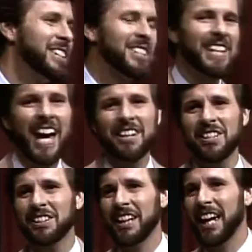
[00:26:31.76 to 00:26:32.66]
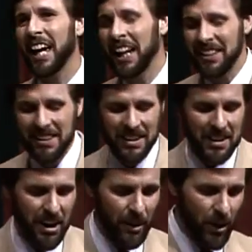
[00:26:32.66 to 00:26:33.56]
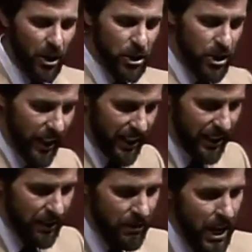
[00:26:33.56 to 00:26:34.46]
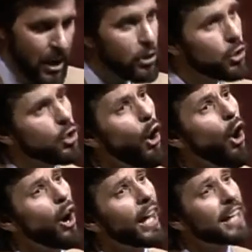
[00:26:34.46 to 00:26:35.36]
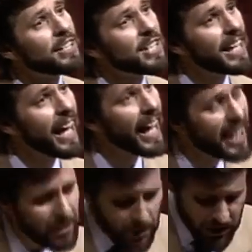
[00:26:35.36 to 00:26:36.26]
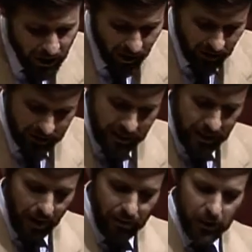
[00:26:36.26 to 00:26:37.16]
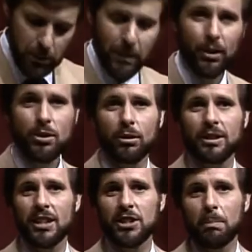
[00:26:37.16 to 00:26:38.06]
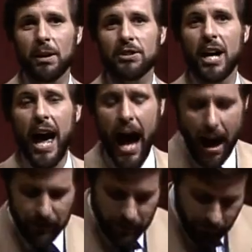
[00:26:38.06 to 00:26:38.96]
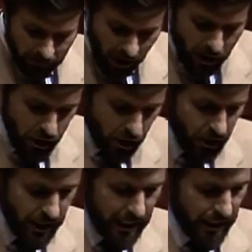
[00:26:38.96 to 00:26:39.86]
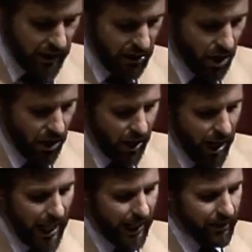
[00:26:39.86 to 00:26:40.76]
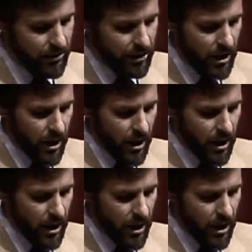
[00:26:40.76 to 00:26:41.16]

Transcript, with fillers: stands at the end of our study. Joy is the end result of the spiritual disciplines having functioned in our lives.